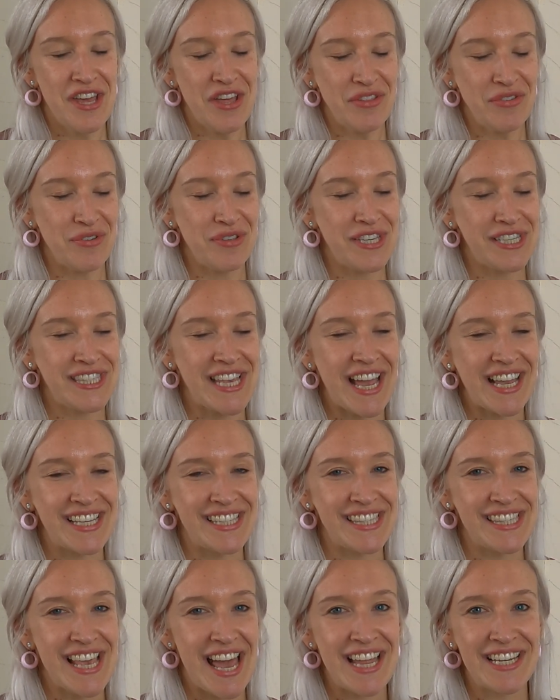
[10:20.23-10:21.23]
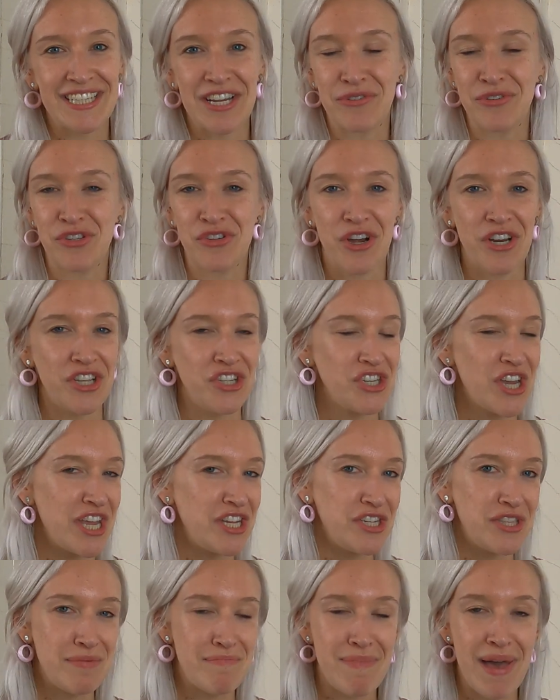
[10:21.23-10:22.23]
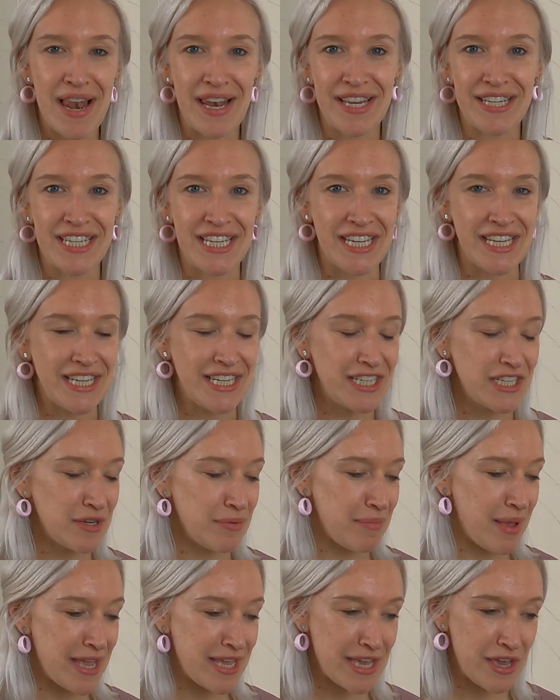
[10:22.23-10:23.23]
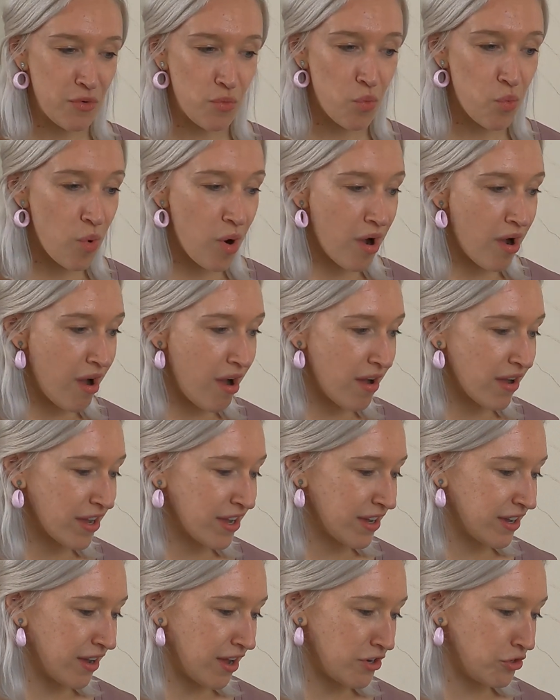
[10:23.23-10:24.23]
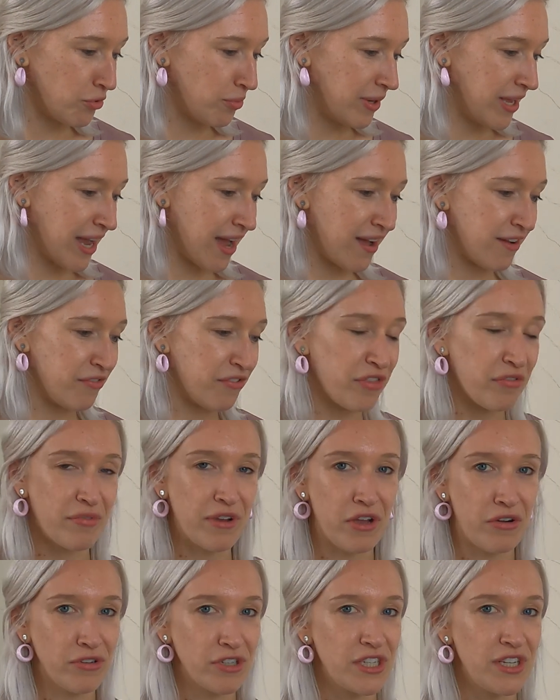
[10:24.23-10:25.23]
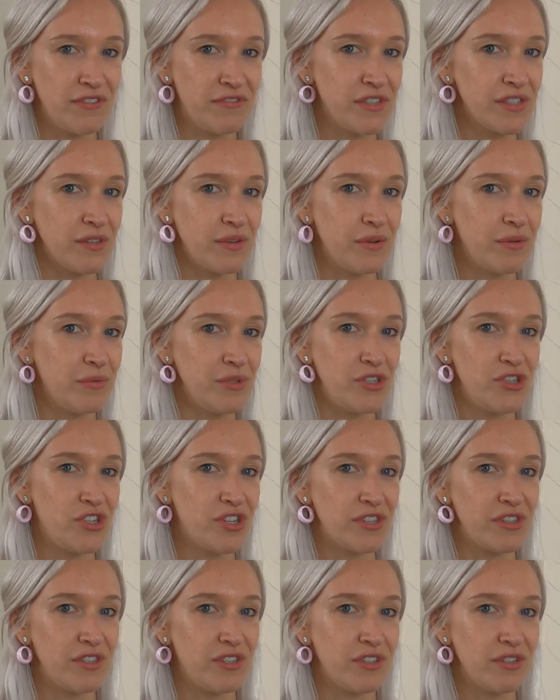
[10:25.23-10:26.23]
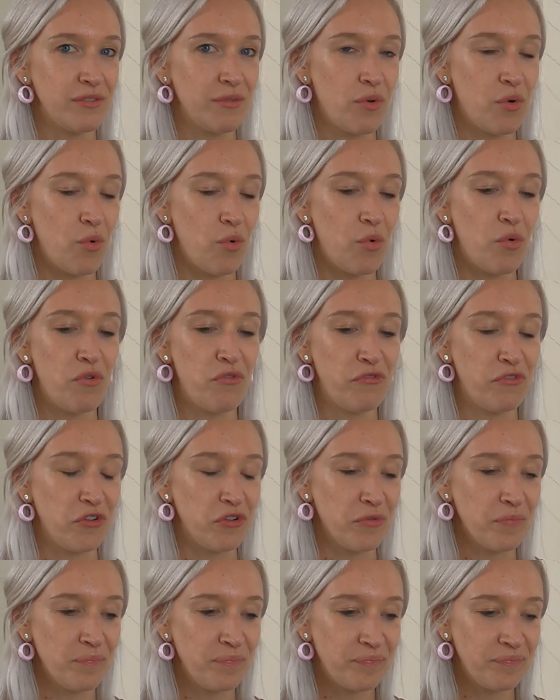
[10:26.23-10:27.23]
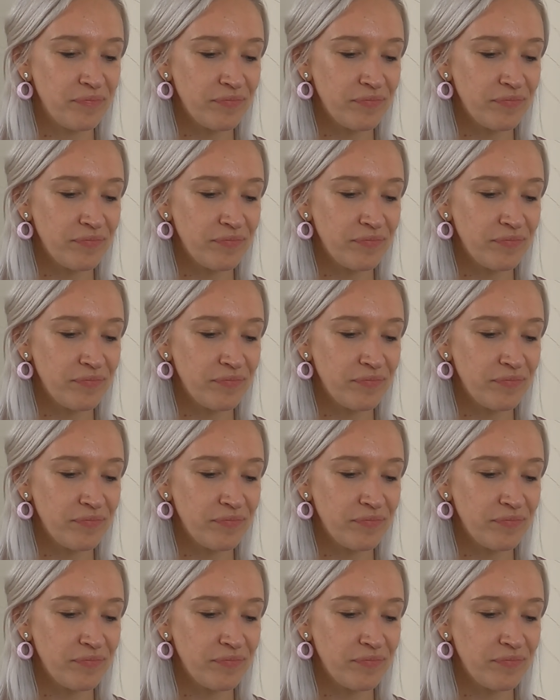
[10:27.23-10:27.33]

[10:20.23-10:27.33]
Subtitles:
Through the second set, I was trying to change the melody to make it work. I normally have 3 octaves, so it was just awful.